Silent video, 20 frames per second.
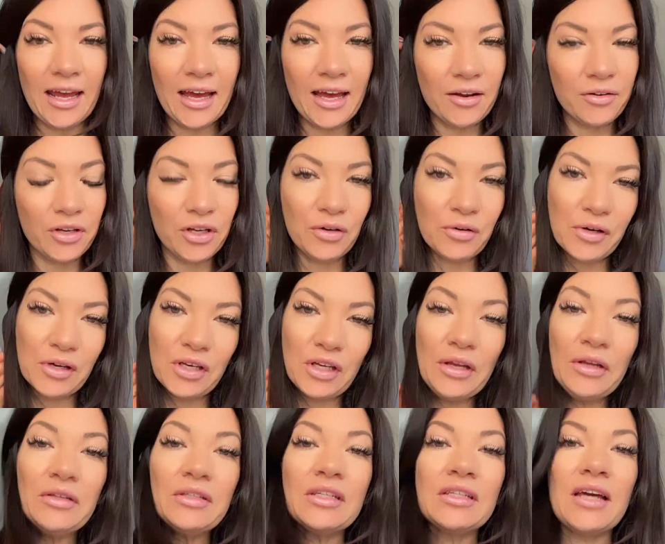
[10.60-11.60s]
And you can
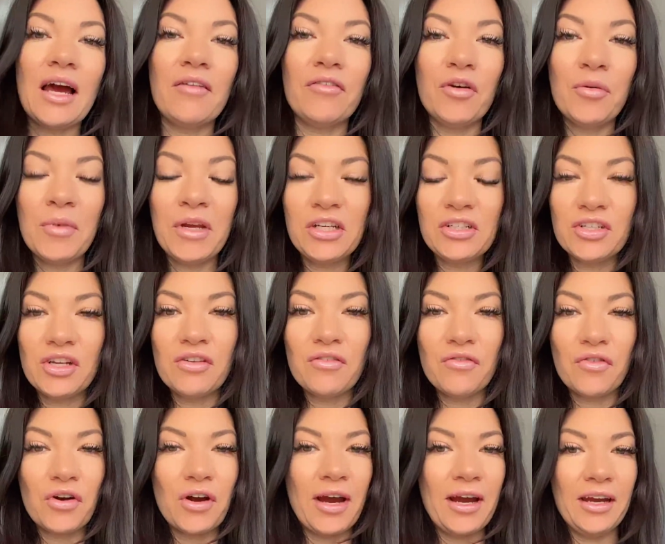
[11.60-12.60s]
use this
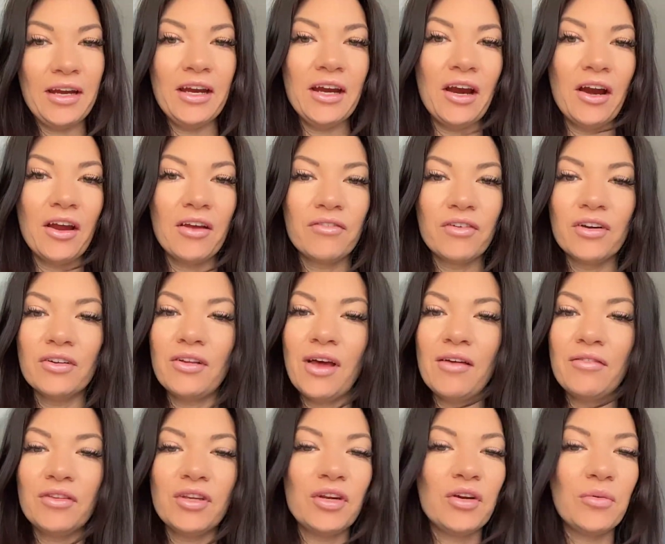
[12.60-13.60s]
affirmation for any area of your
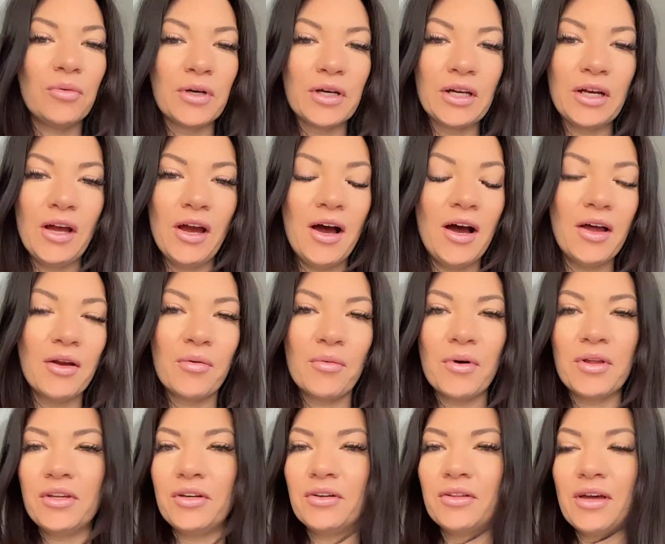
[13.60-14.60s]
life that you're working on,
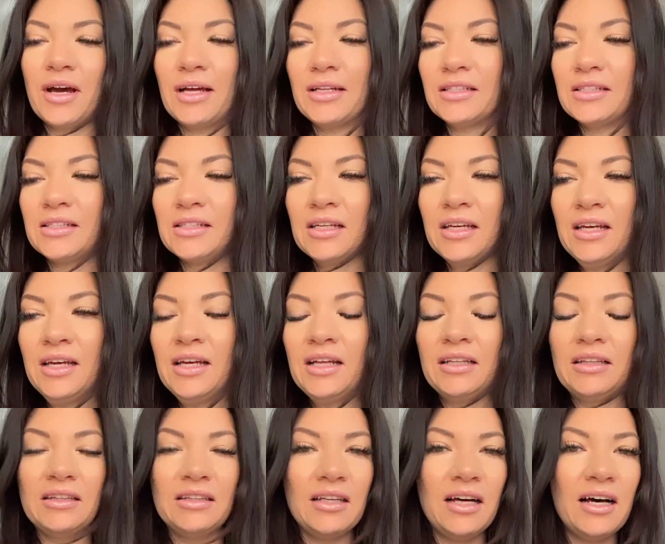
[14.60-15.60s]
whether that's
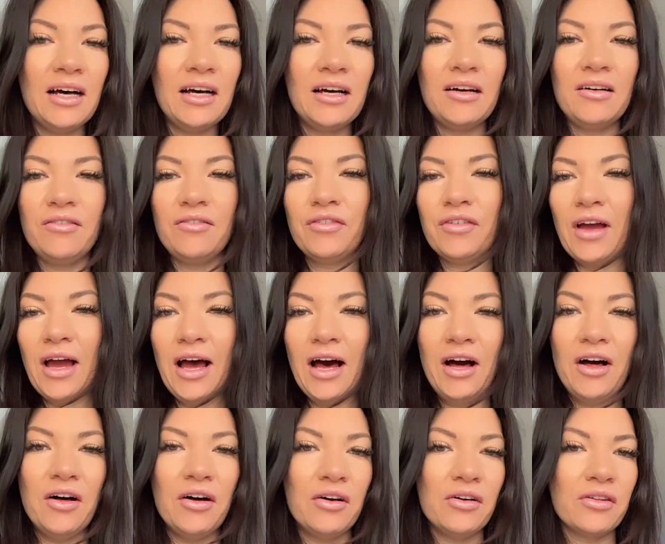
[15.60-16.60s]
love,
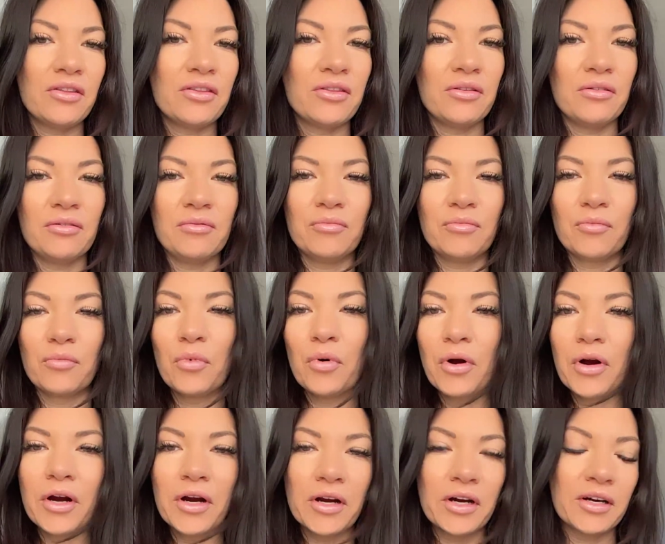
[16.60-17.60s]
health,
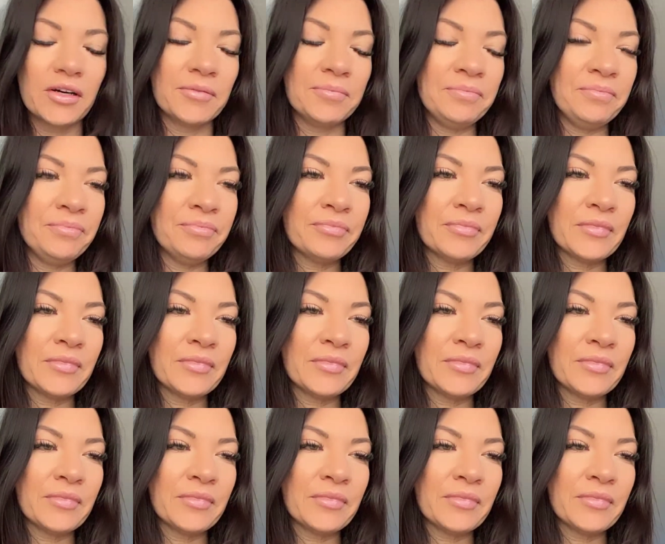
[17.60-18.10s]
work,